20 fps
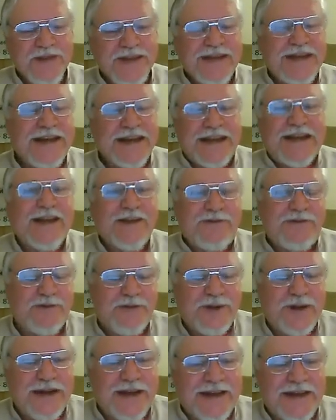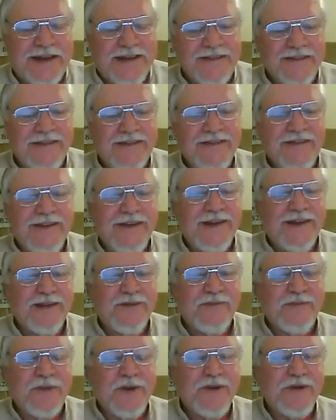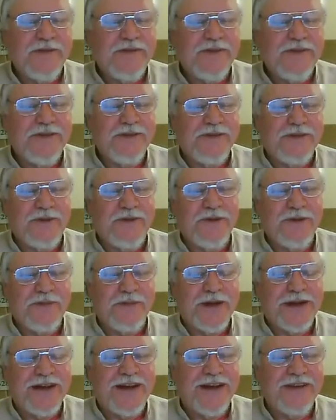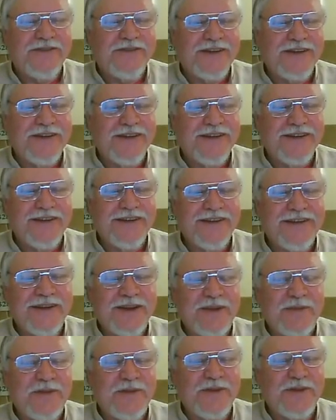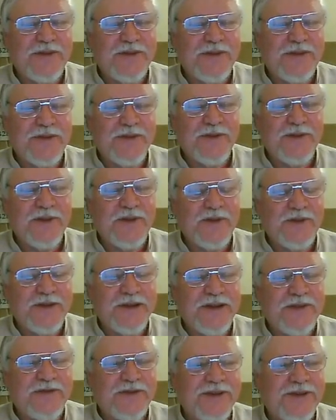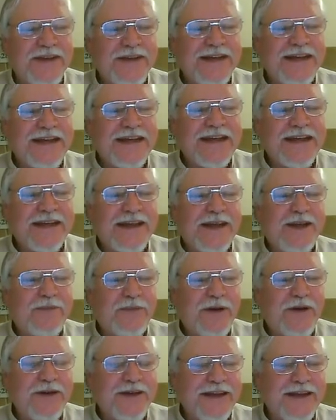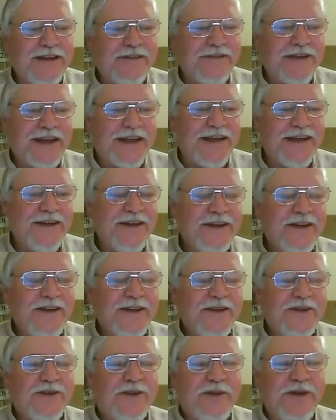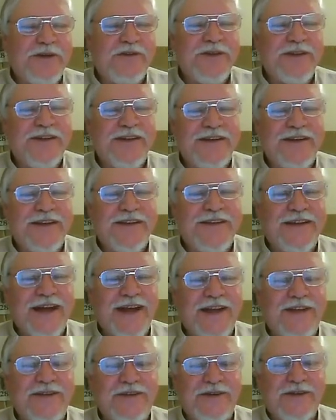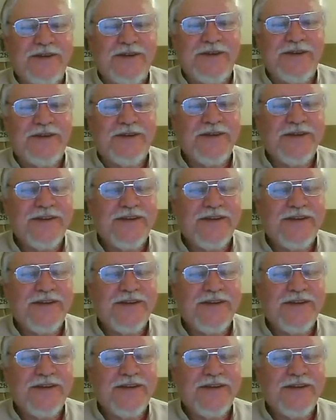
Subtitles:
a gift really. And part of the story of my life is it seems as though those gifts keep on giving. So even the disasters,